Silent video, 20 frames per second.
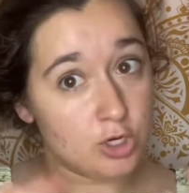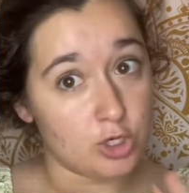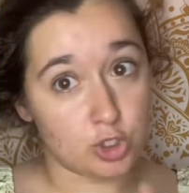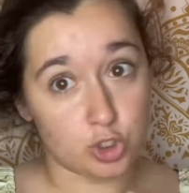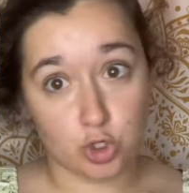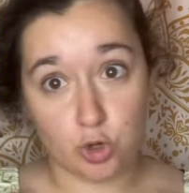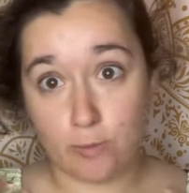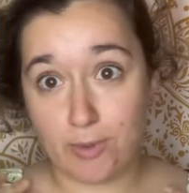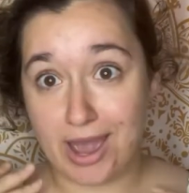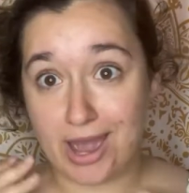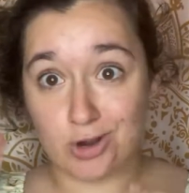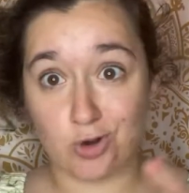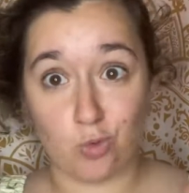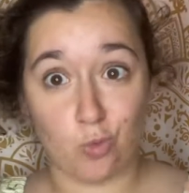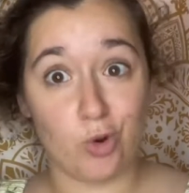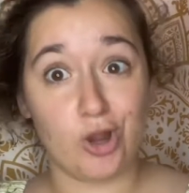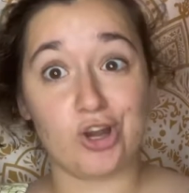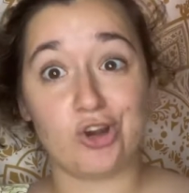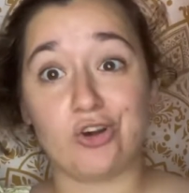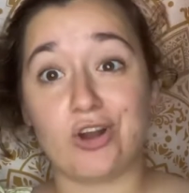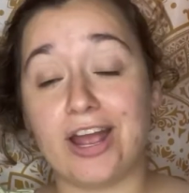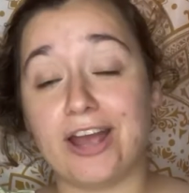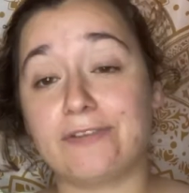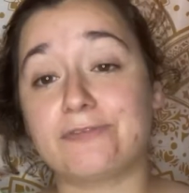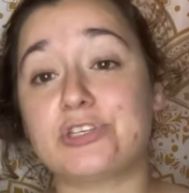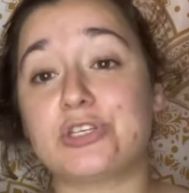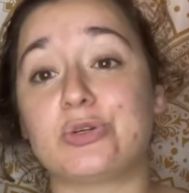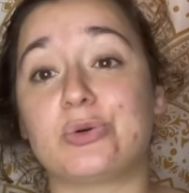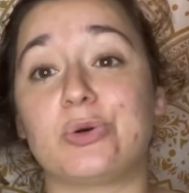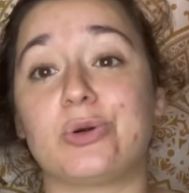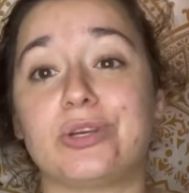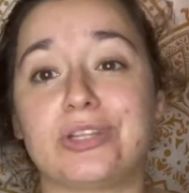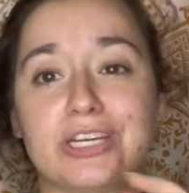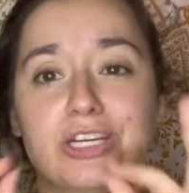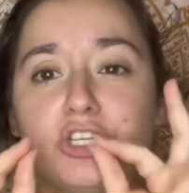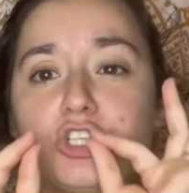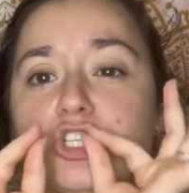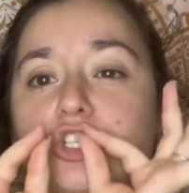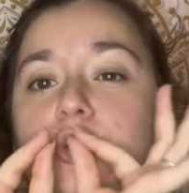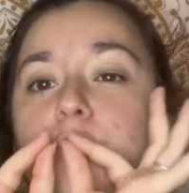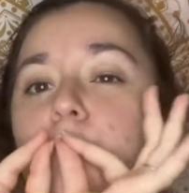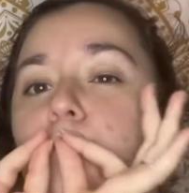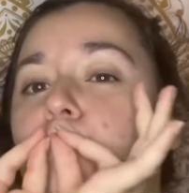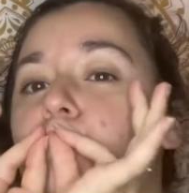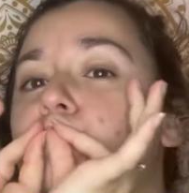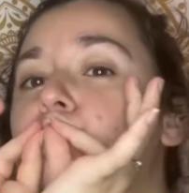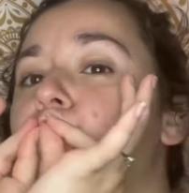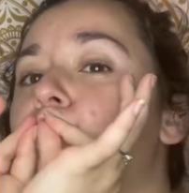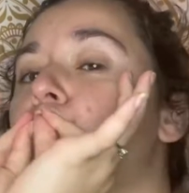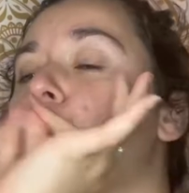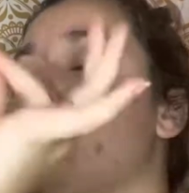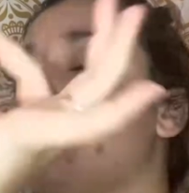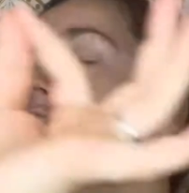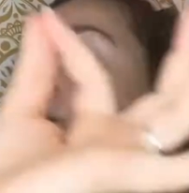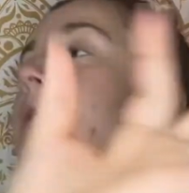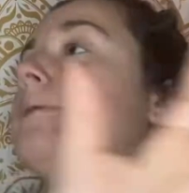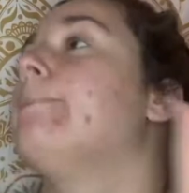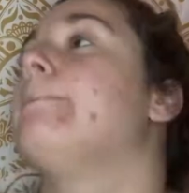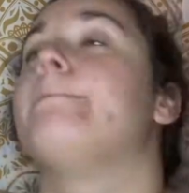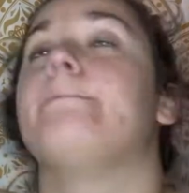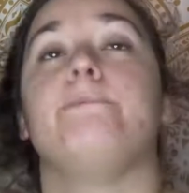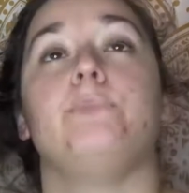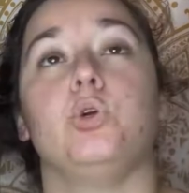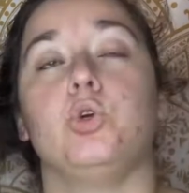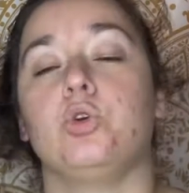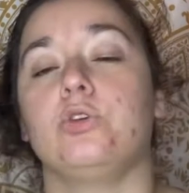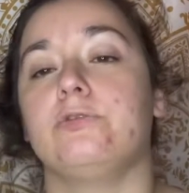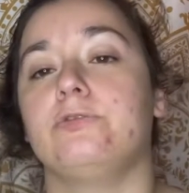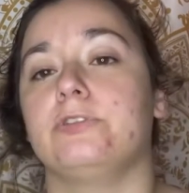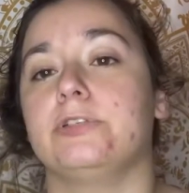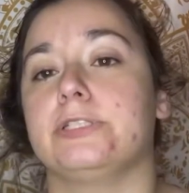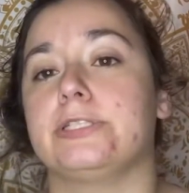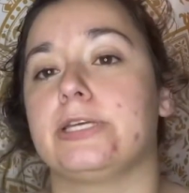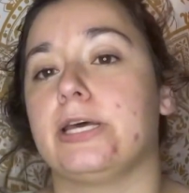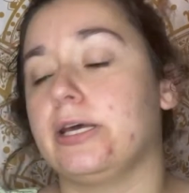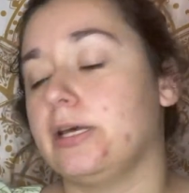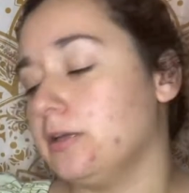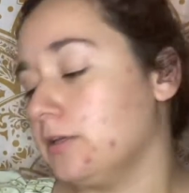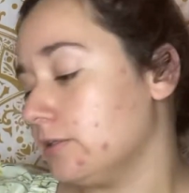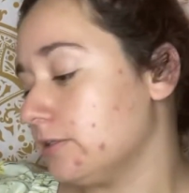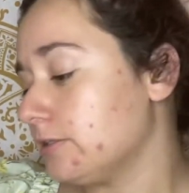no matter what craft store, there's some beautiful sales.